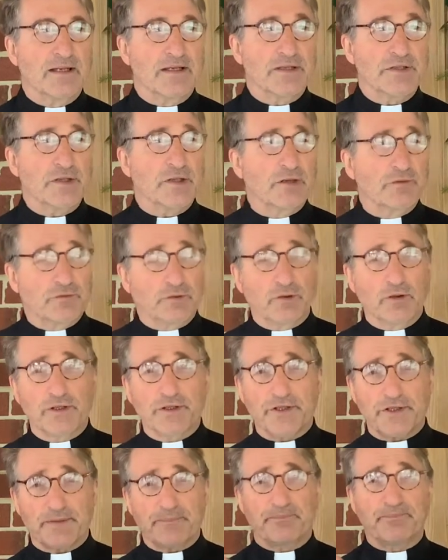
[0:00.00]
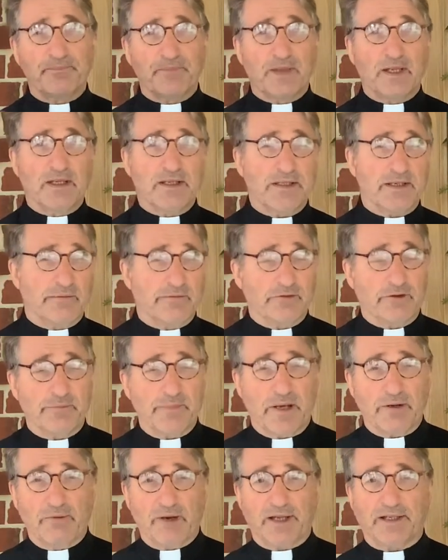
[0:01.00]
So, of course, some of you
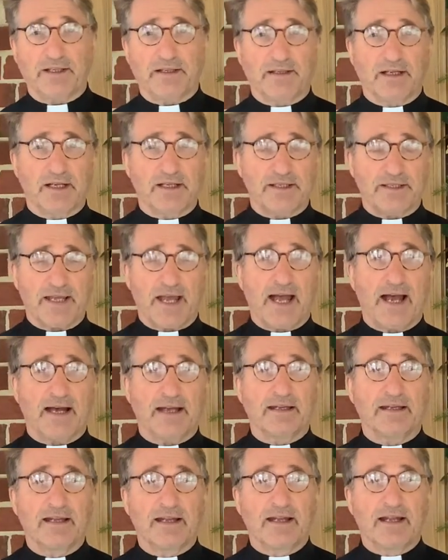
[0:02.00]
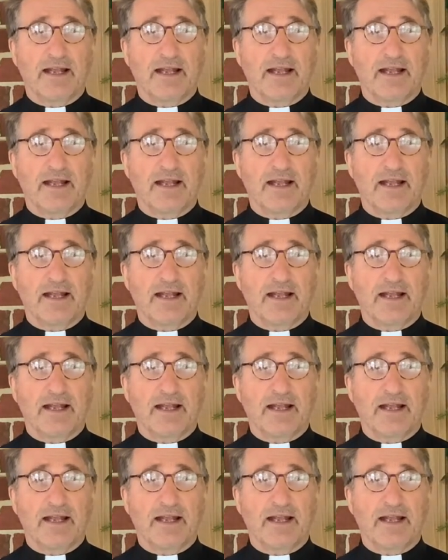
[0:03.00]
may recognize that